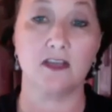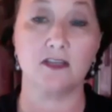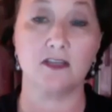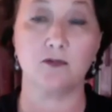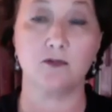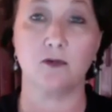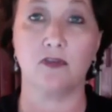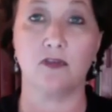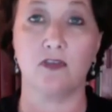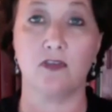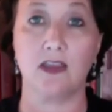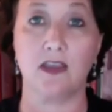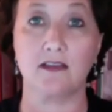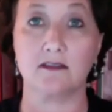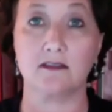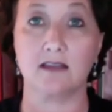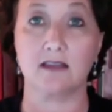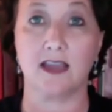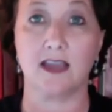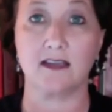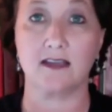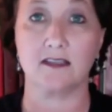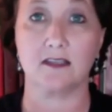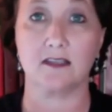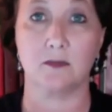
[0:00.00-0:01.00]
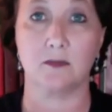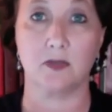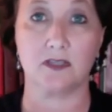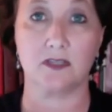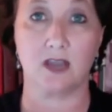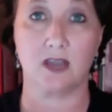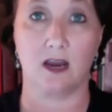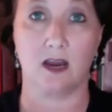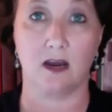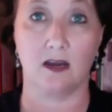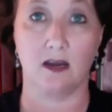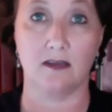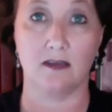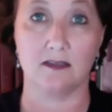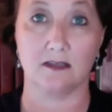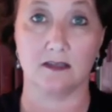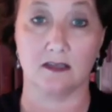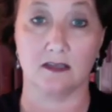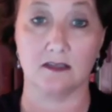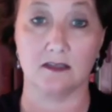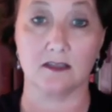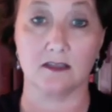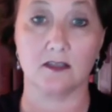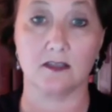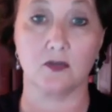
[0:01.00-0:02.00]
were things like cemeteries
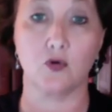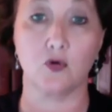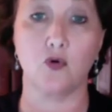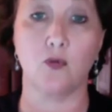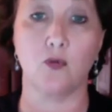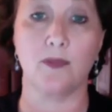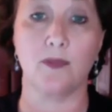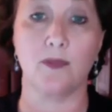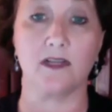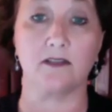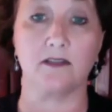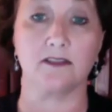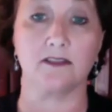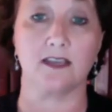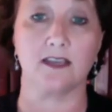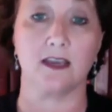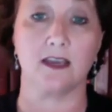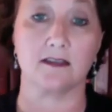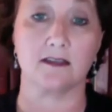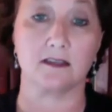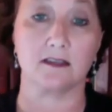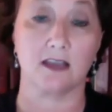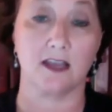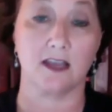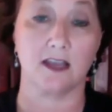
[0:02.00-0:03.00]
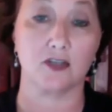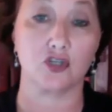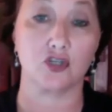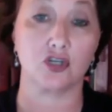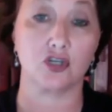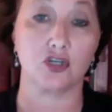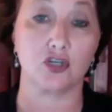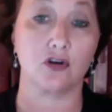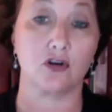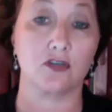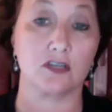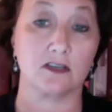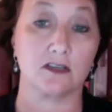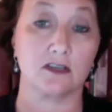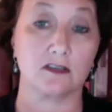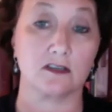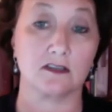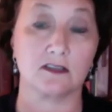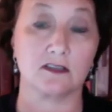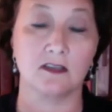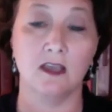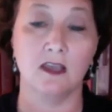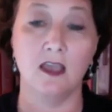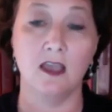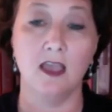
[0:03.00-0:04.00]
and school buildings and
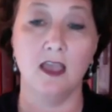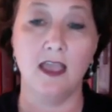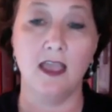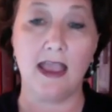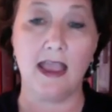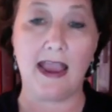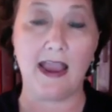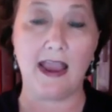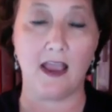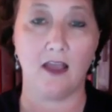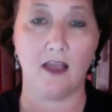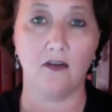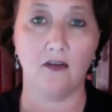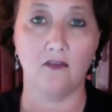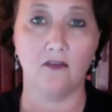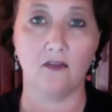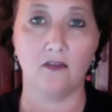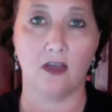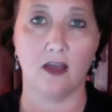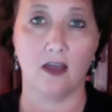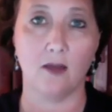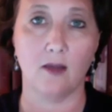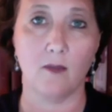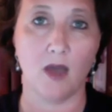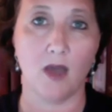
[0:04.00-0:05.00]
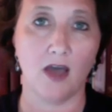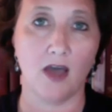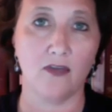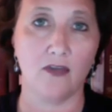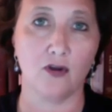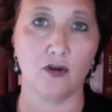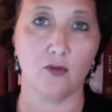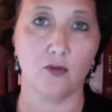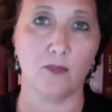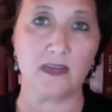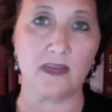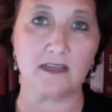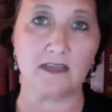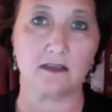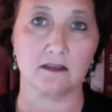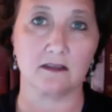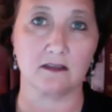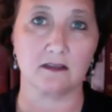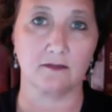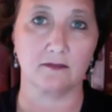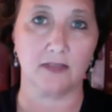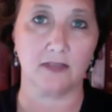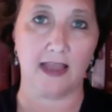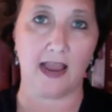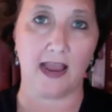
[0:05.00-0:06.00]
churches and other pieces
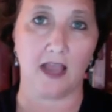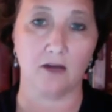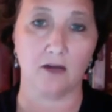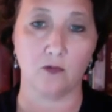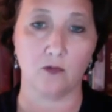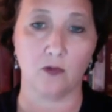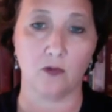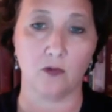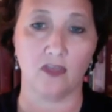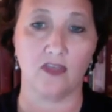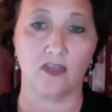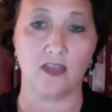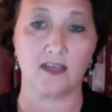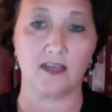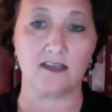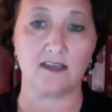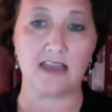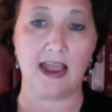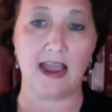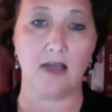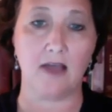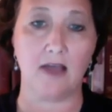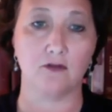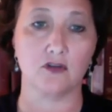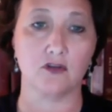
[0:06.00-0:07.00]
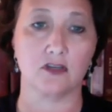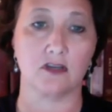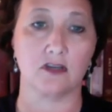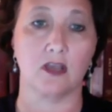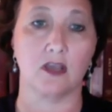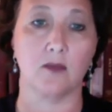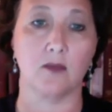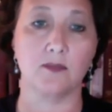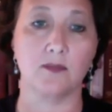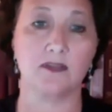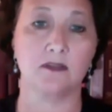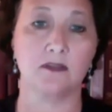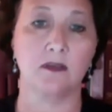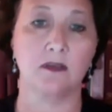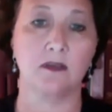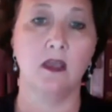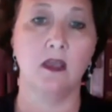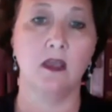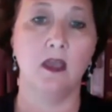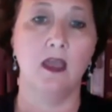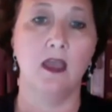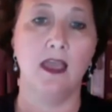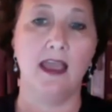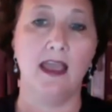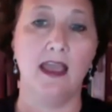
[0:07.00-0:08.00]
of land within townships.
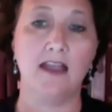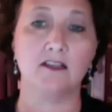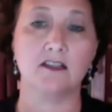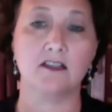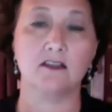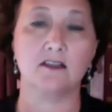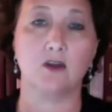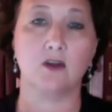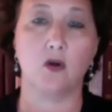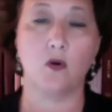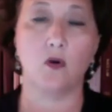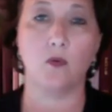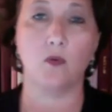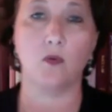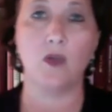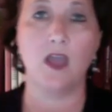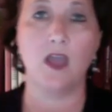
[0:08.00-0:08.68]
And so